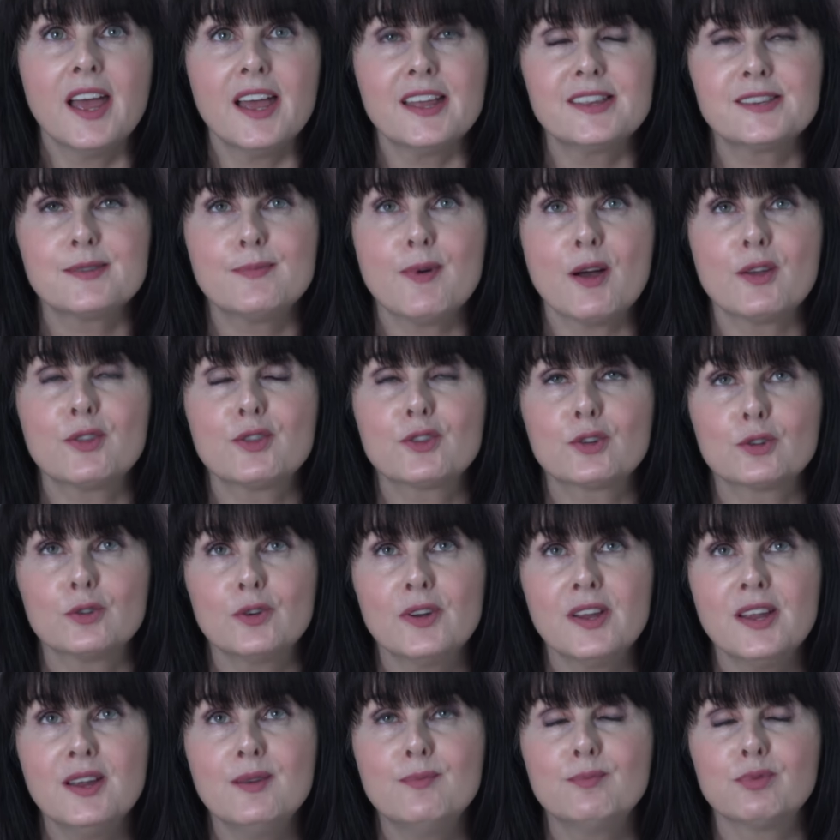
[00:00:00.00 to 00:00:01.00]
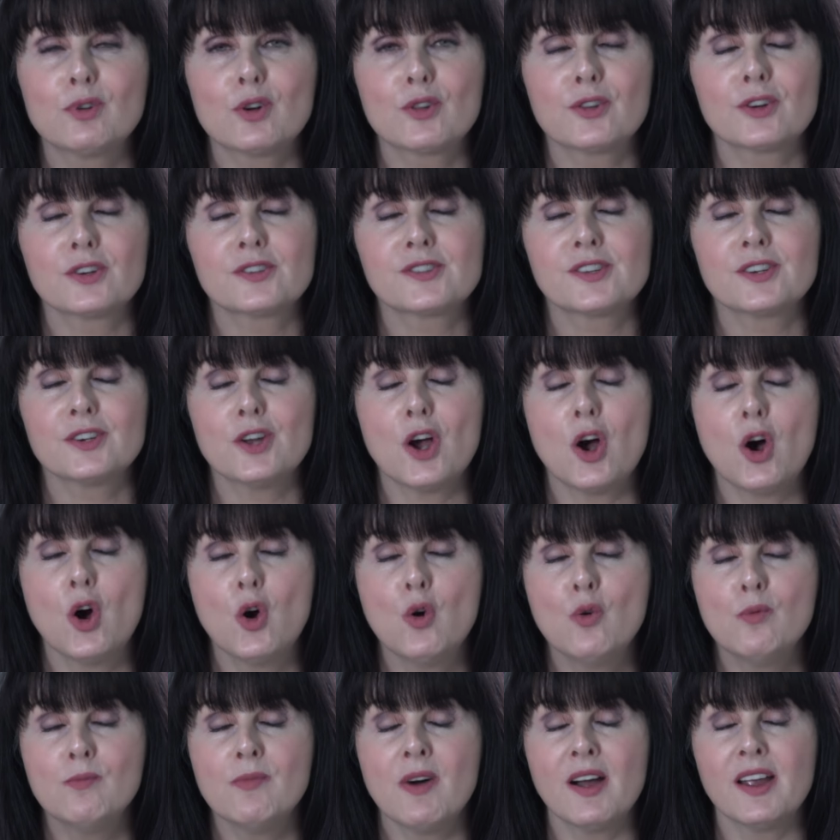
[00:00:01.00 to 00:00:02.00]
It's about three brothers. And
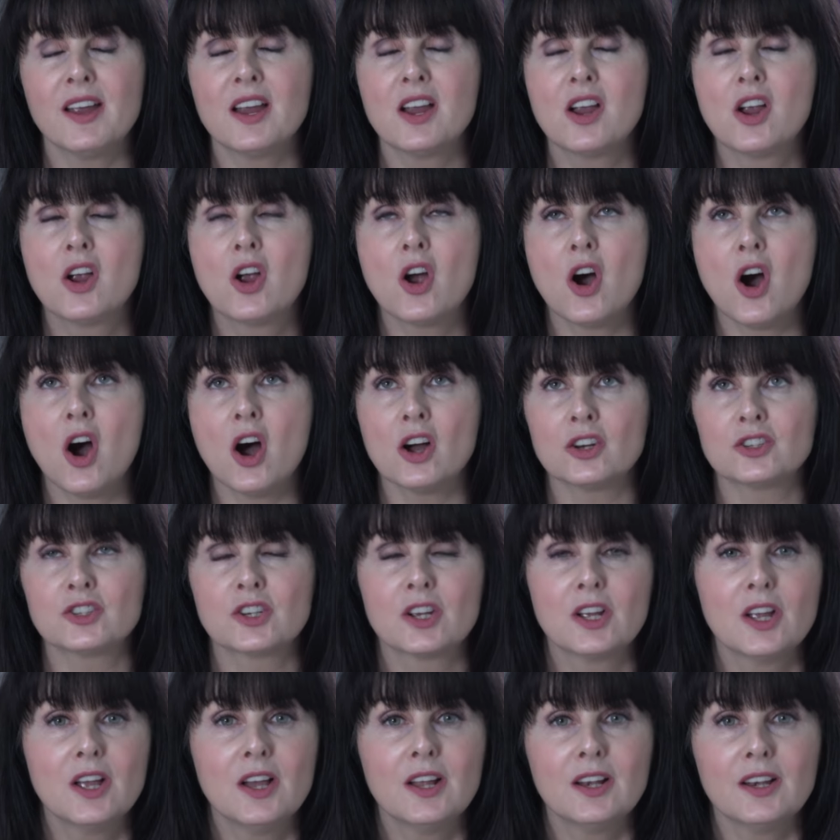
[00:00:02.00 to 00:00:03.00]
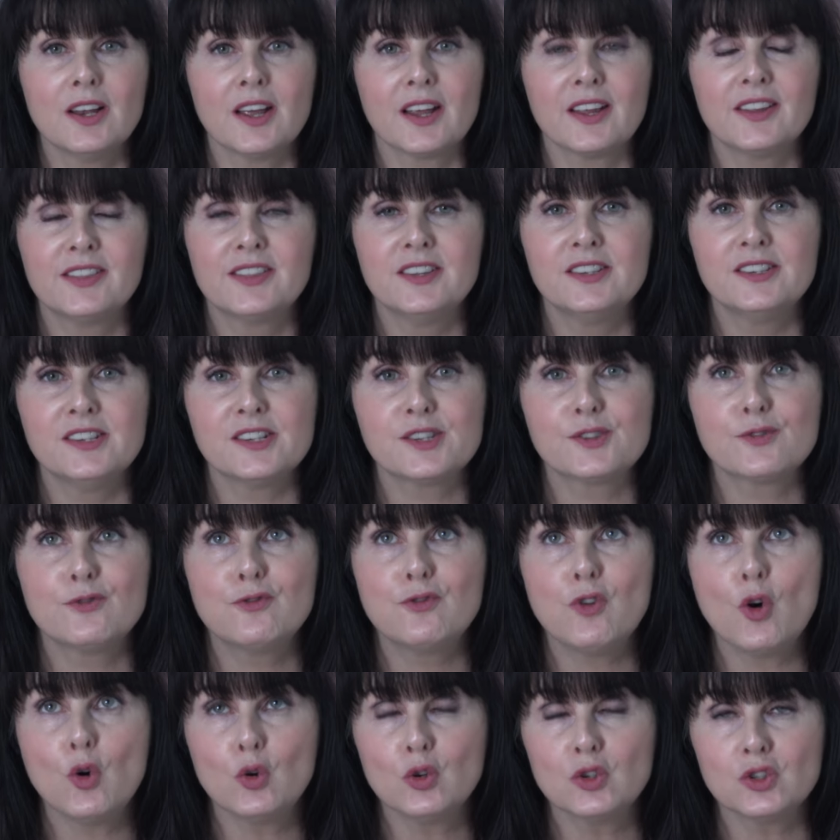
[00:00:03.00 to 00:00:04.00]
oh my God, like the
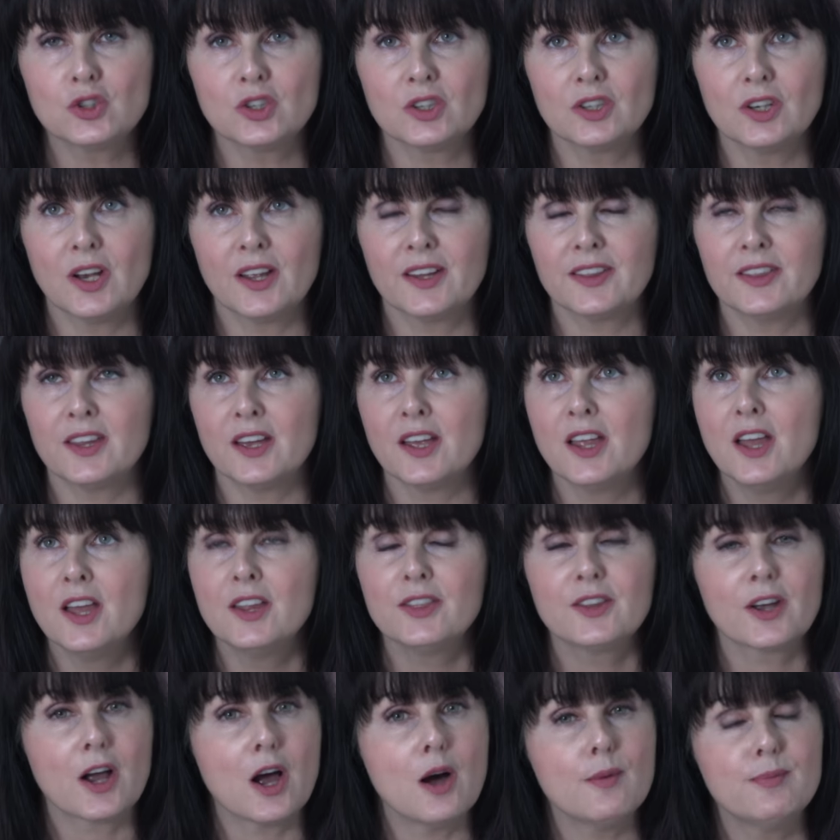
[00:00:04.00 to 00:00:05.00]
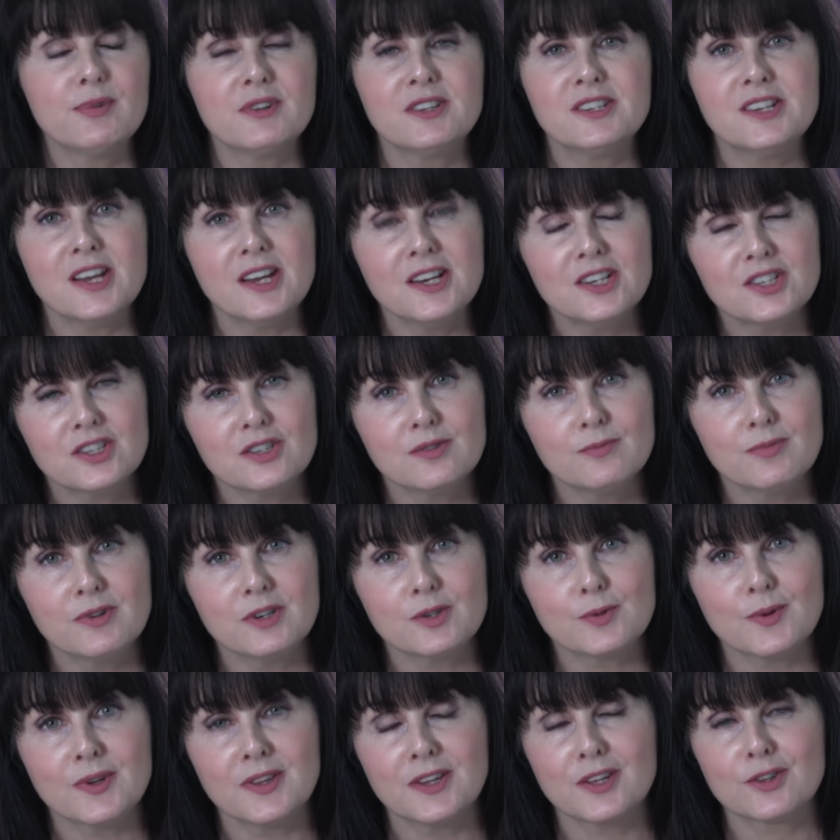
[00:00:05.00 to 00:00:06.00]
dysfunction, like the competition
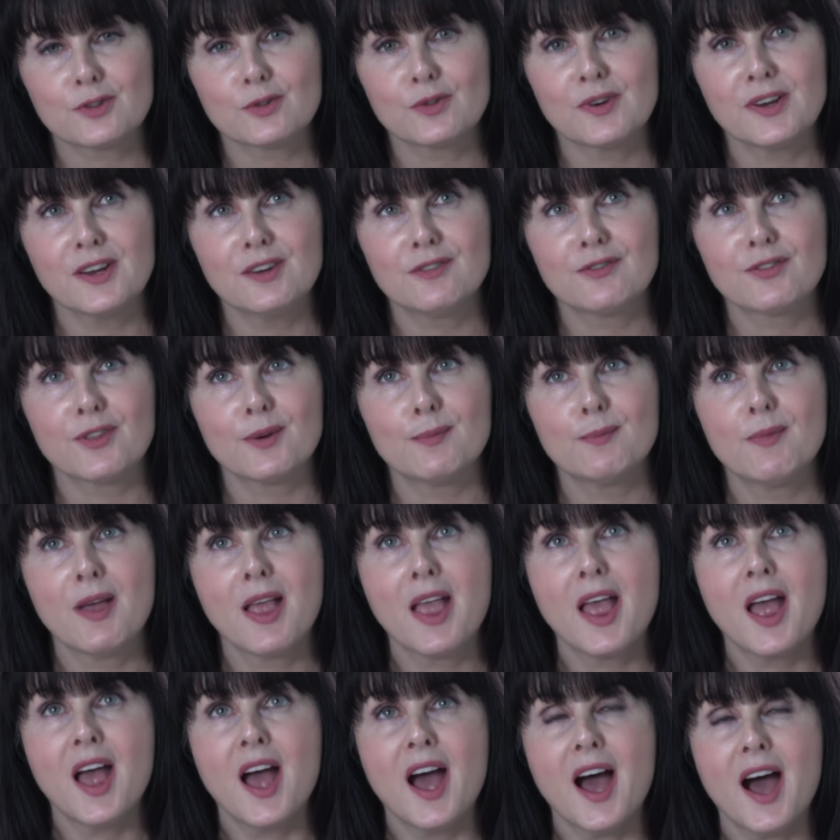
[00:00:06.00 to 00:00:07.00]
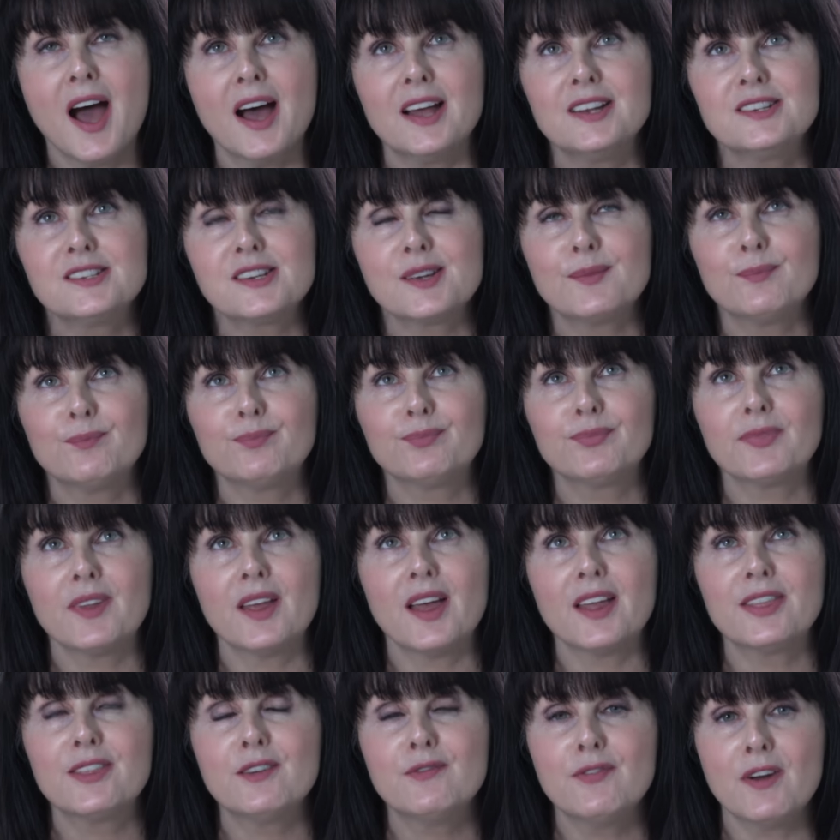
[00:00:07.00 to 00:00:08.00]
between the three of them. And
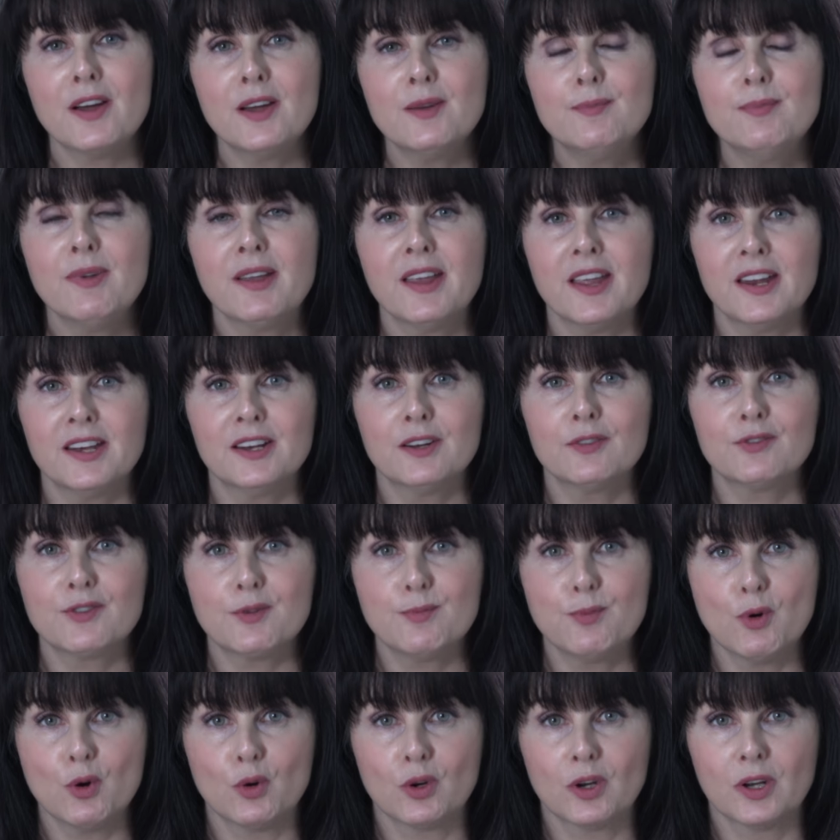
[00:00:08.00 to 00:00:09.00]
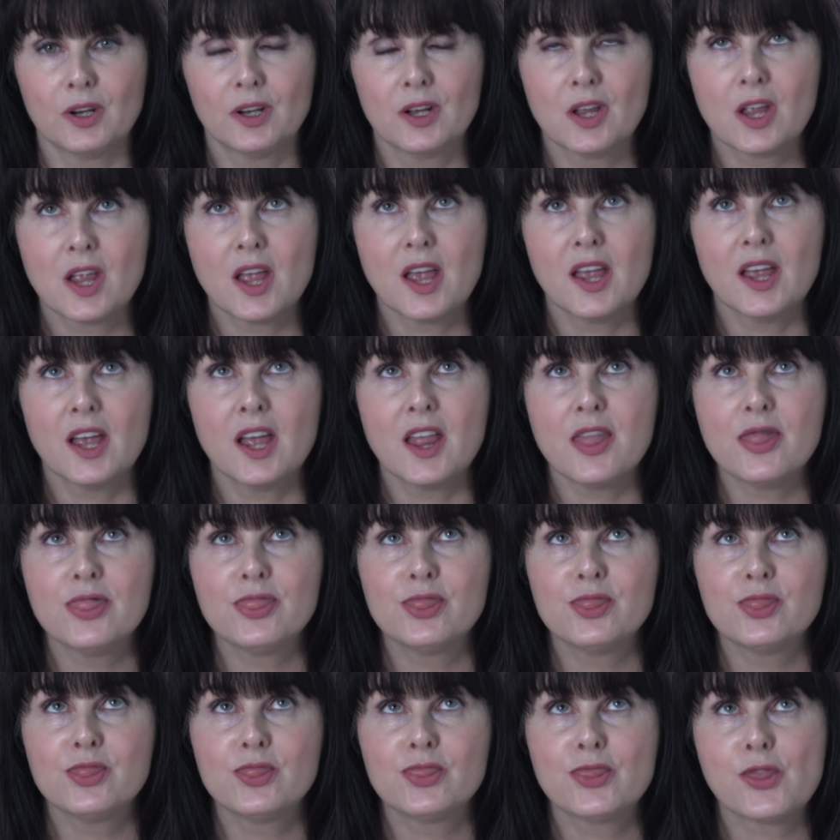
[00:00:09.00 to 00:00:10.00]
at the very beginning of the book,
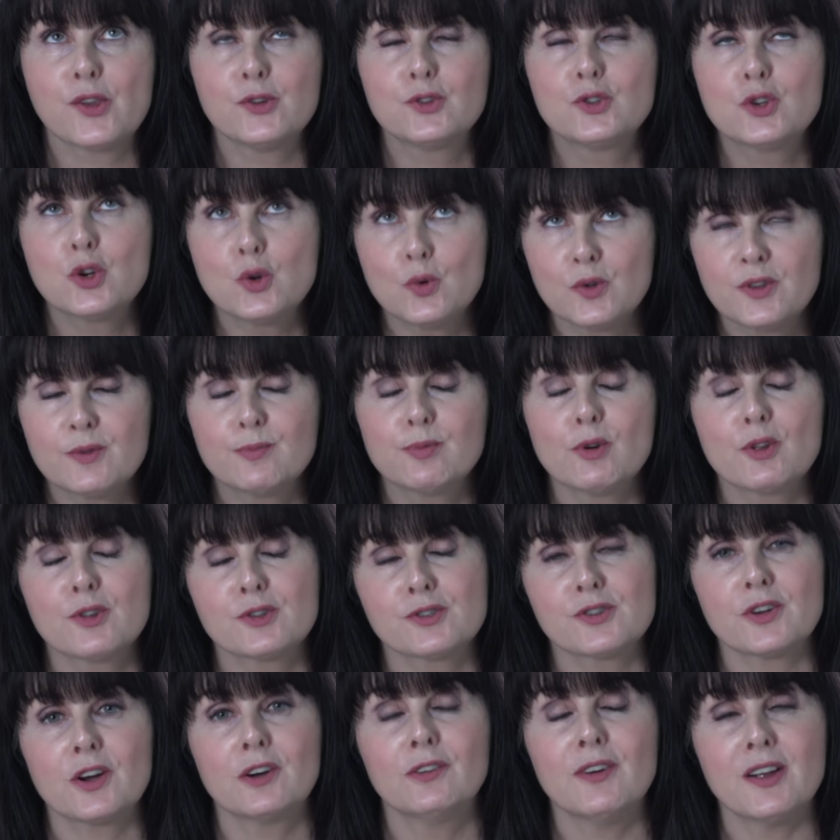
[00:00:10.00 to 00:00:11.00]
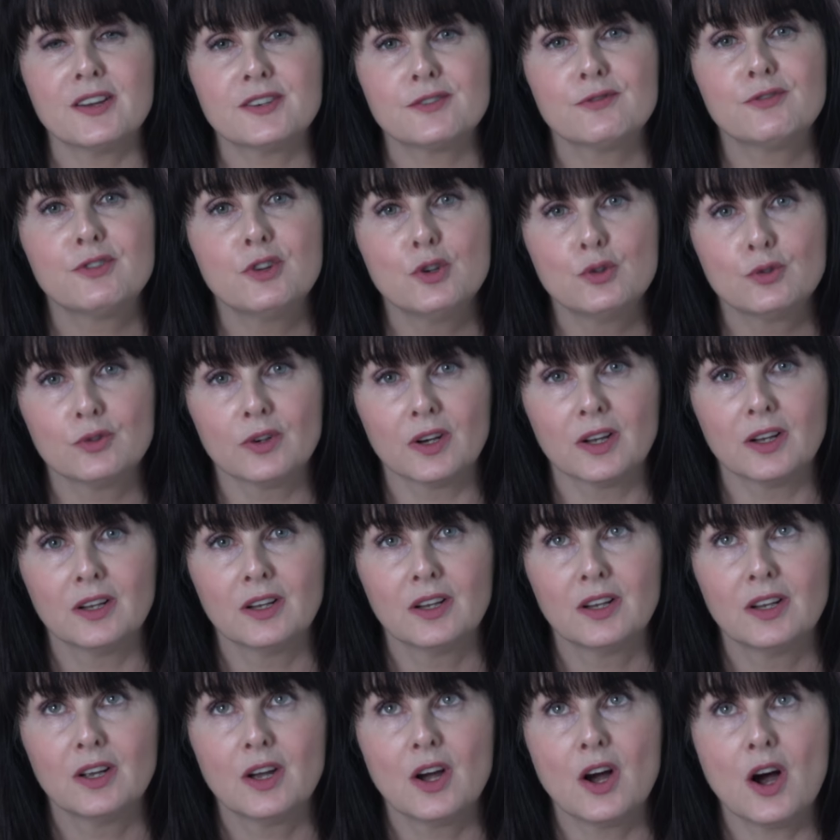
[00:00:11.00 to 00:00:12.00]
two of the brothers are at a funeral
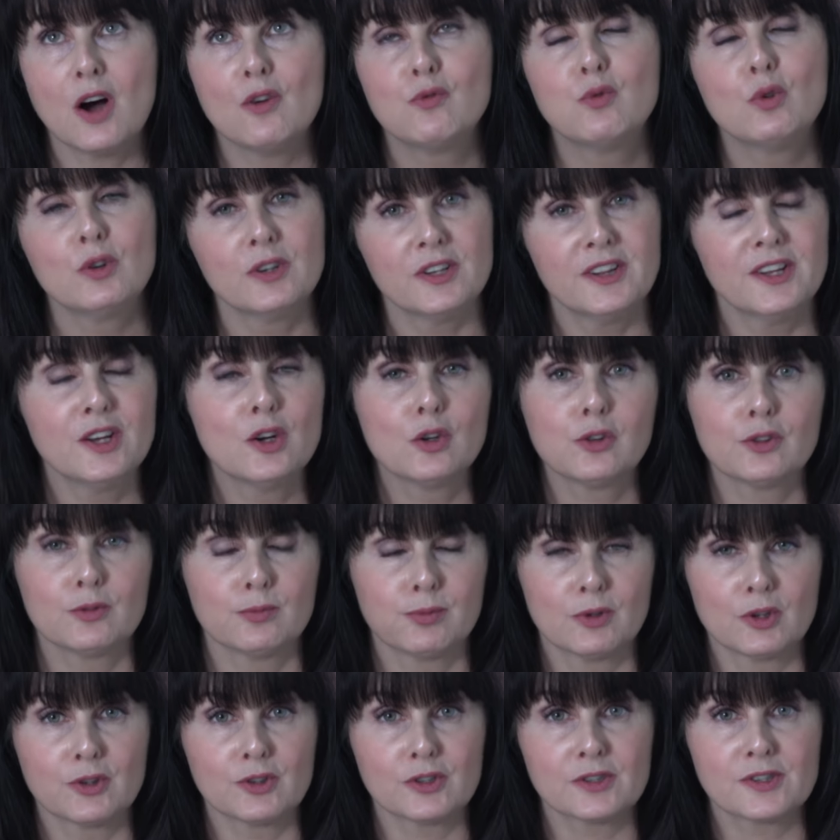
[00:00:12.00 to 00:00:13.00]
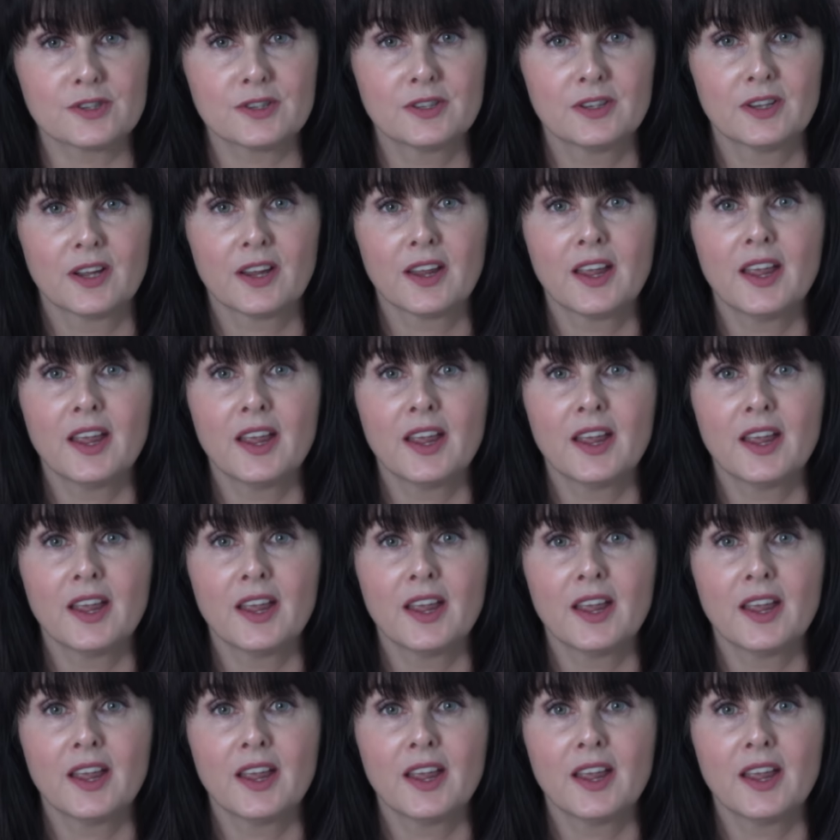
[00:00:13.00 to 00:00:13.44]
of one of the other brothers.